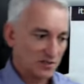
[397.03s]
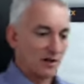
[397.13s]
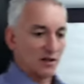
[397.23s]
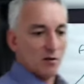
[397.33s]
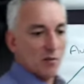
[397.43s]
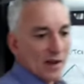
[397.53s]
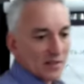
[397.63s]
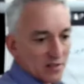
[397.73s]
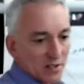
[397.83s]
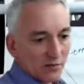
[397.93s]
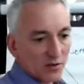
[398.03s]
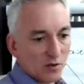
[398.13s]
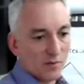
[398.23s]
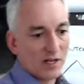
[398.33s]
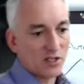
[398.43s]
All right, coming back to
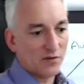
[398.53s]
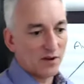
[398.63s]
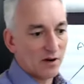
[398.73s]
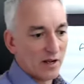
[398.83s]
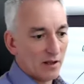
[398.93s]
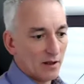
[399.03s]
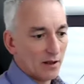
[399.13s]
self-determination theory.